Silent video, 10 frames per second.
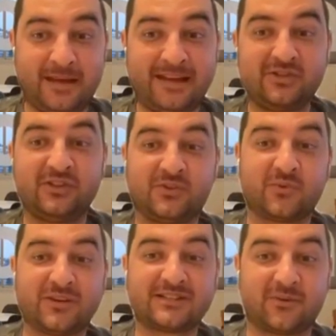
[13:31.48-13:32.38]
managing
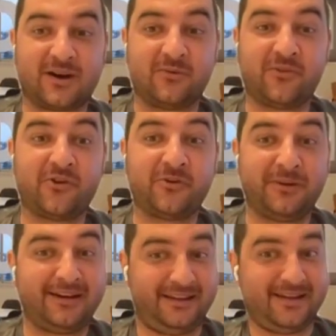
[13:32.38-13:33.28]
the risk around
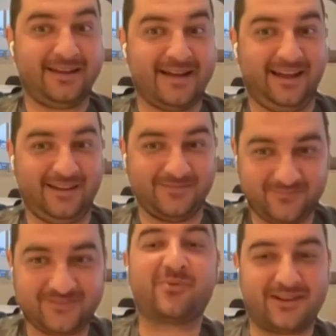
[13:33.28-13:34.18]
third party AI
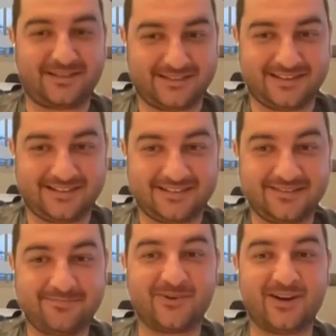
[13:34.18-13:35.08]
with
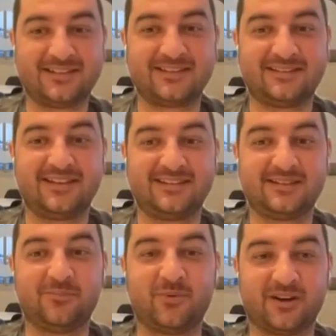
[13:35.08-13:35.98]
process that
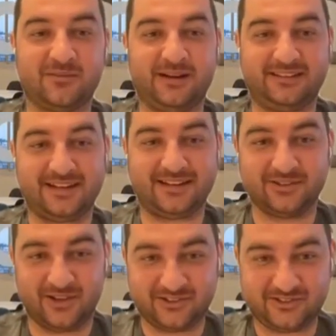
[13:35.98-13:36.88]
is supported by
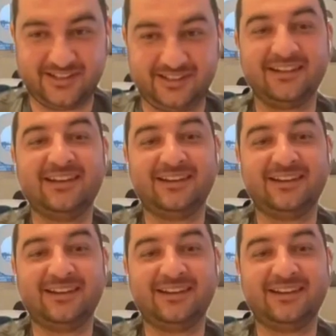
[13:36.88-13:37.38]
technology,